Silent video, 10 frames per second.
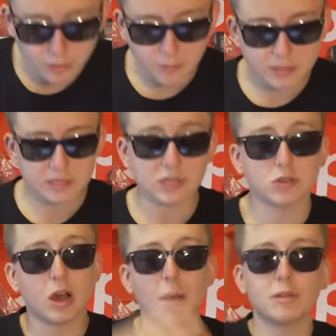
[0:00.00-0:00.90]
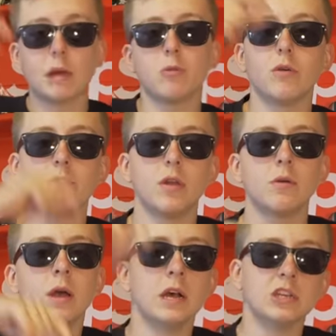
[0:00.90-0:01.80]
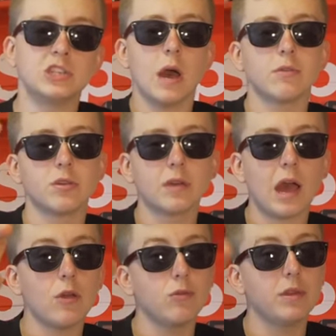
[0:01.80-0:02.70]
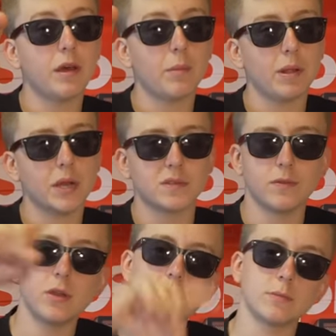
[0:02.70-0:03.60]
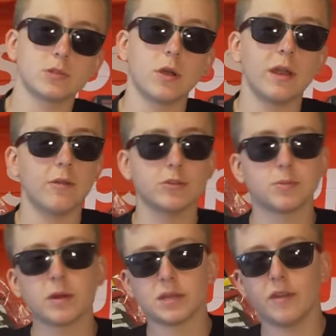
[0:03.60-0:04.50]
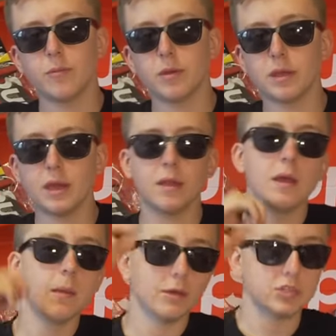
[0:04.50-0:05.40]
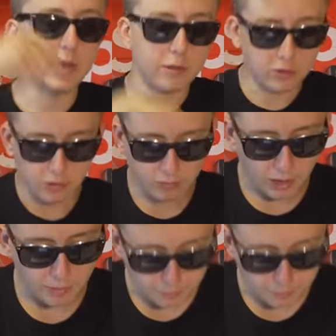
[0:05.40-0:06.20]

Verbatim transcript: don't know what it says, so comment down below if you know. Shout out to the guy who did that on my last video. I'm sorry I didn't respond to everybody yet, but shout out to you. I